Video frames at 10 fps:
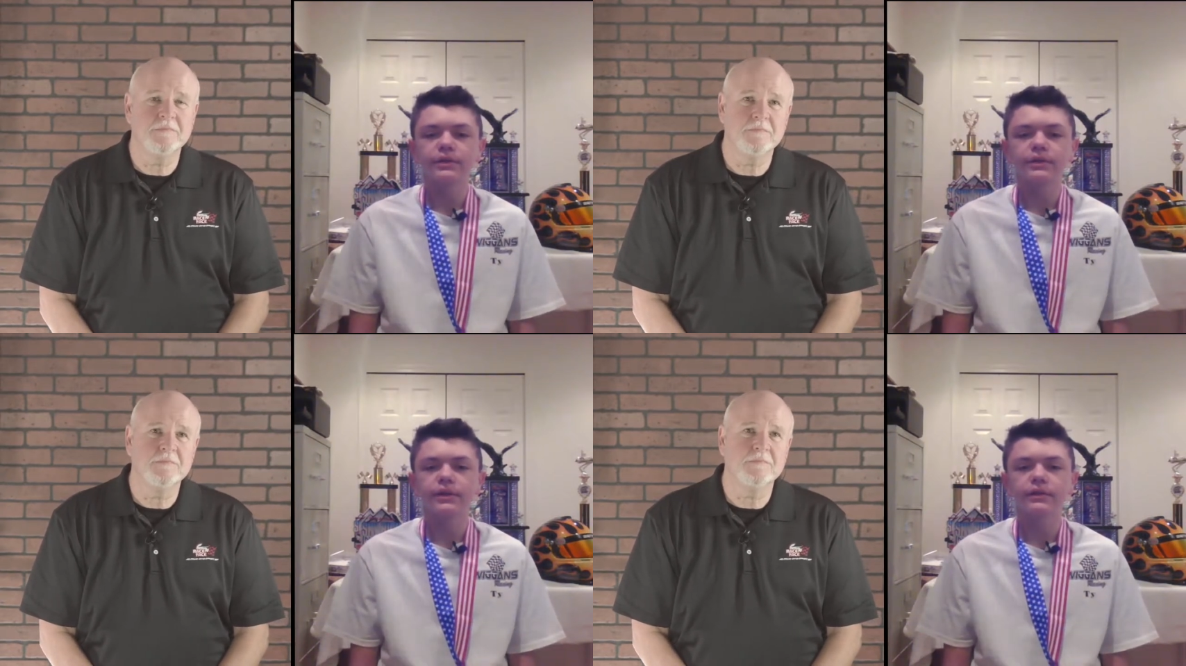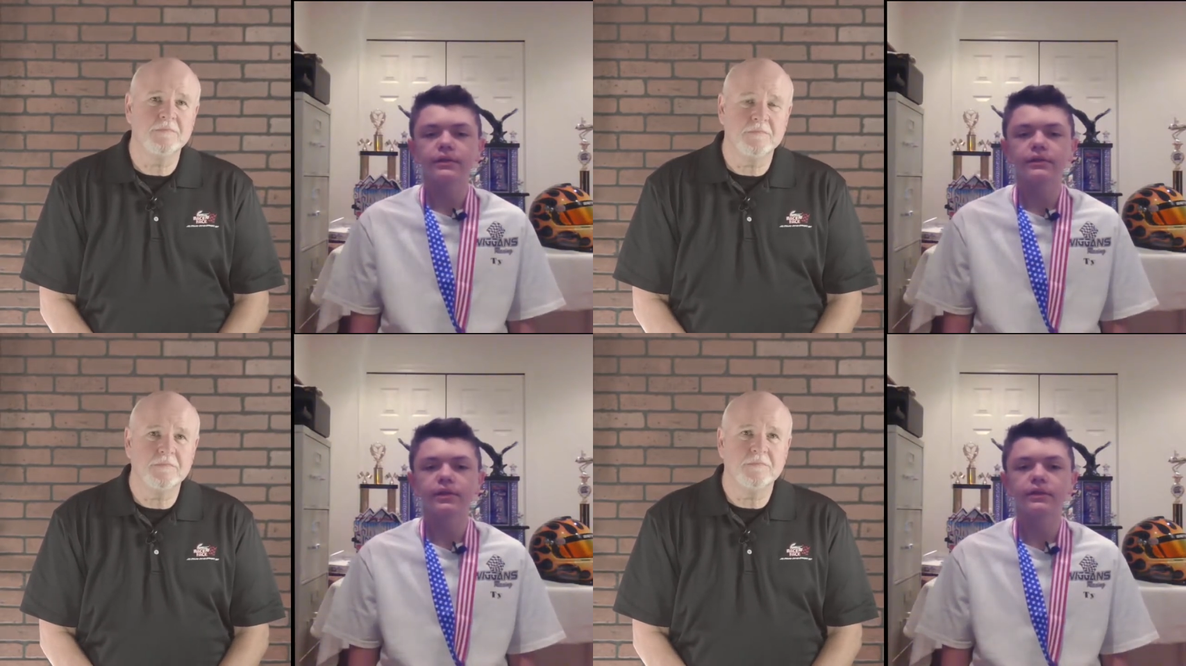
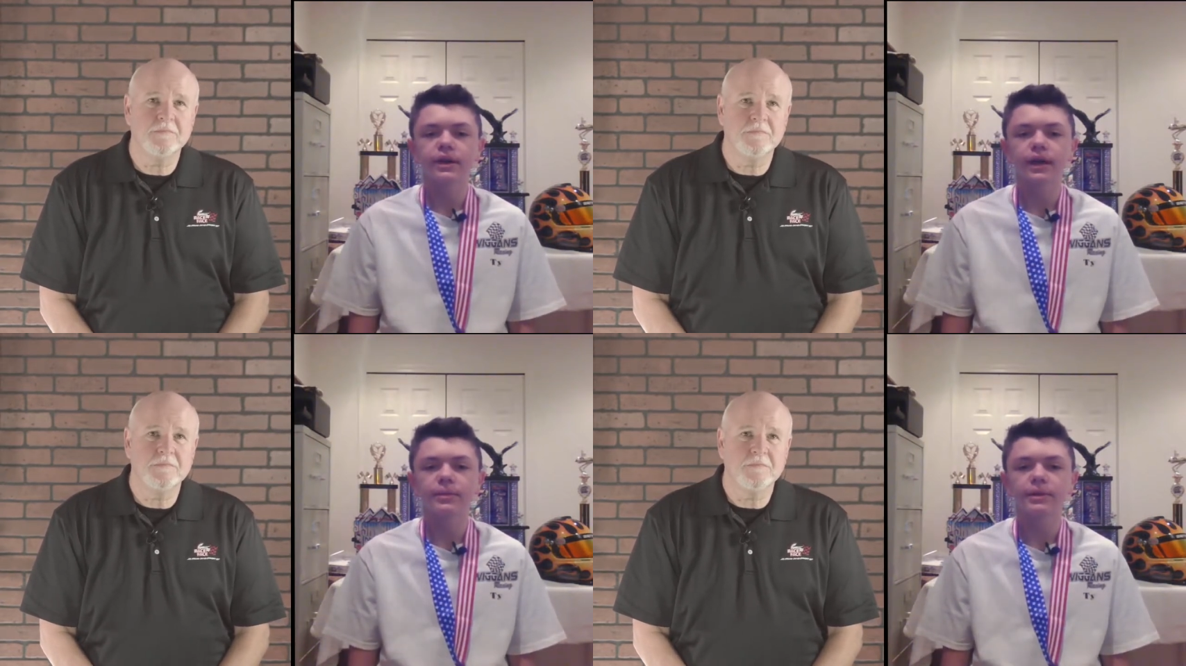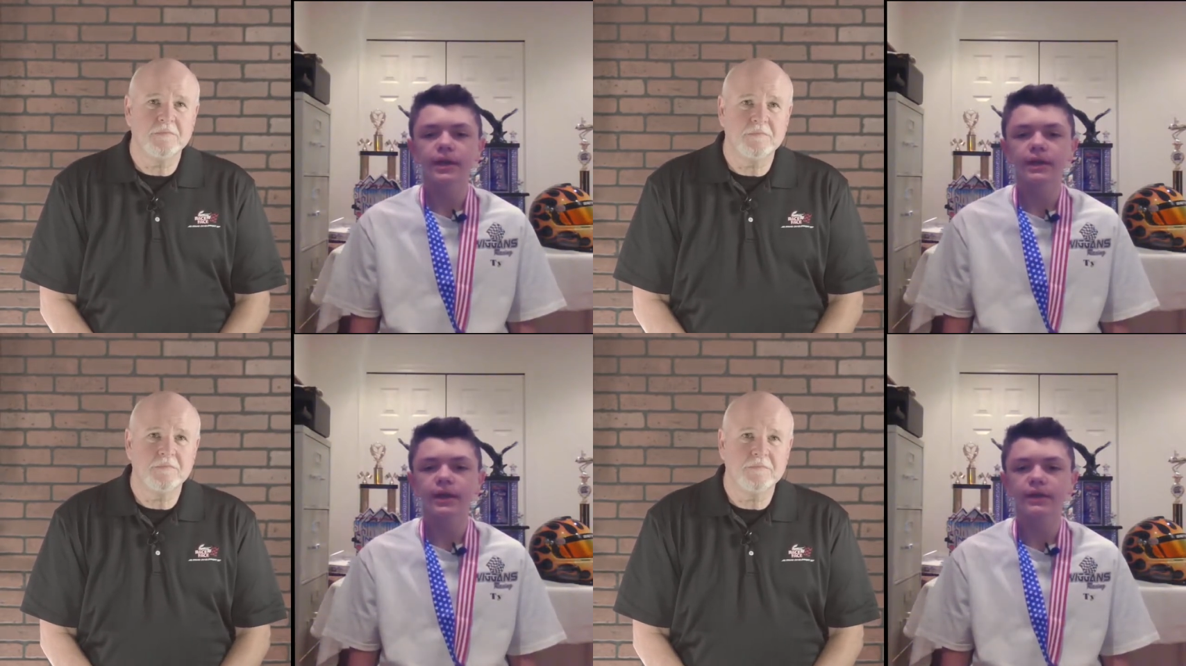Speaker 1: and the time and
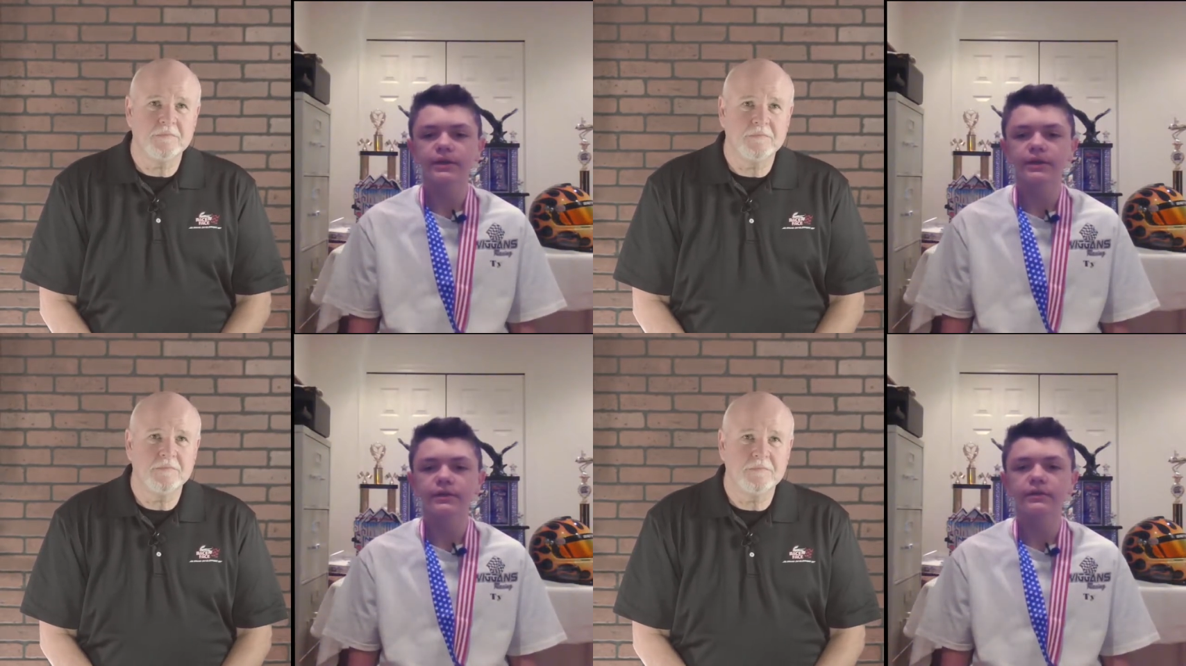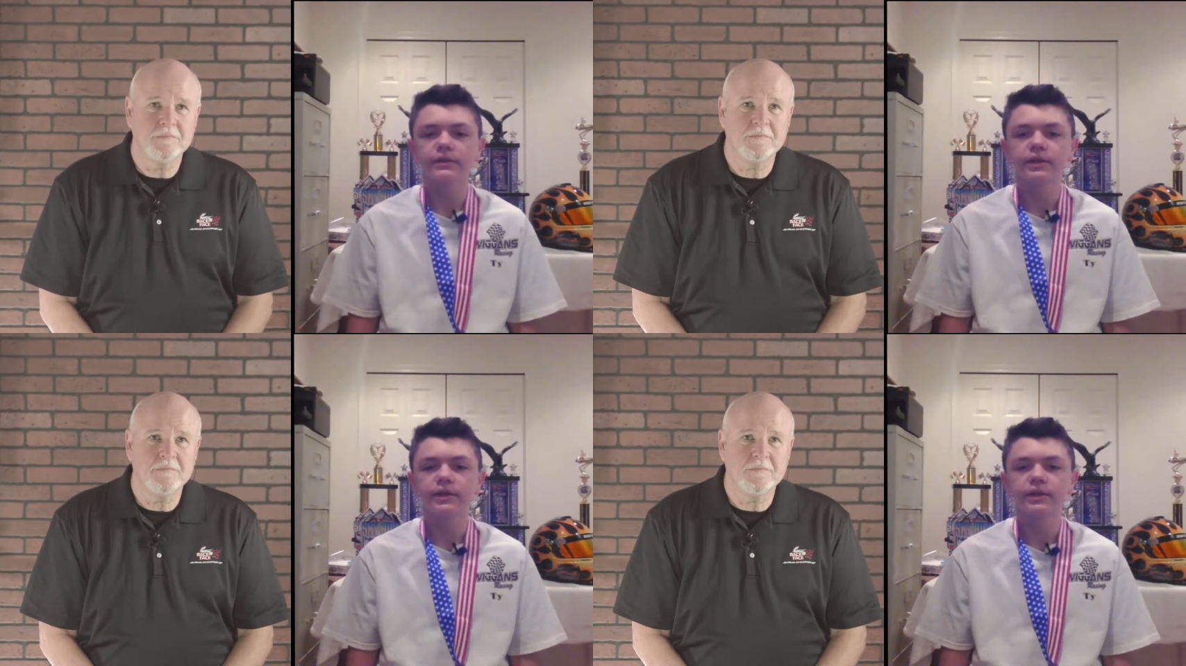dedication.